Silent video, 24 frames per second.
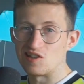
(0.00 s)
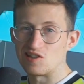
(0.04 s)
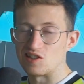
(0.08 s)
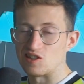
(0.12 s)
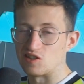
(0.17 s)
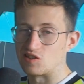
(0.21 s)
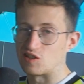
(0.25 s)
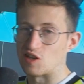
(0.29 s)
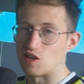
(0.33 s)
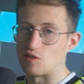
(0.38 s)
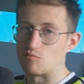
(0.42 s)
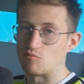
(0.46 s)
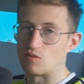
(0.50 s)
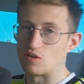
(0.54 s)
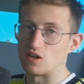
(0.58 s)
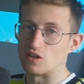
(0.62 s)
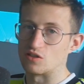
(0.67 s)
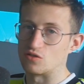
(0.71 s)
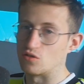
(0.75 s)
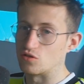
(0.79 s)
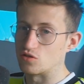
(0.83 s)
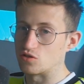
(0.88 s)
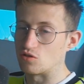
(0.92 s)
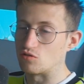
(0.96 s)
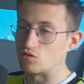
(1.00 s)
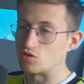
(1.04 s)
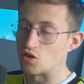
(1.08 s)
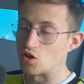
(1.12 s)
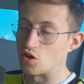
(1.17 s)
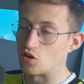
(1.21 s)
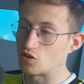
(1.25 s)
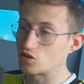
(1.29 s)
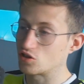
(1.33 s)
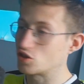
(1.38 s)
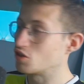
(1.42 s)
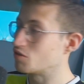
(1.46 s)
this in the same way as those two
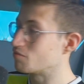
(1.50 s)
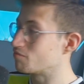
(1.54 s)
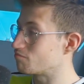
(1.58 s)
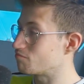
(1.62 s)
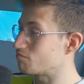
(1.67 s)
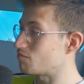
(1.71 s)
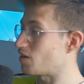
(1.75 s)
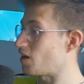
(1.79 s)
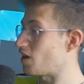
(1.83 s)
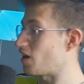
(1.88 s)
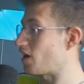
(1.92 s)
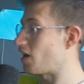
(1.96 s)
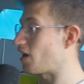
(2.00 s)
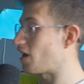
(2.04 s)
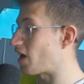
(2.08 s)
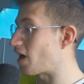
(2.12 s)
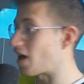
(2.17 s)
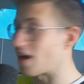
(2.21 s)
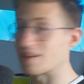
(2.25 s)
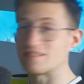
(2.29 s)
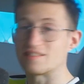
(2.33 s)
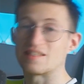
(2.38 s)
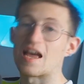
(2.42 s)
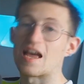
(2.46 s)
songs? I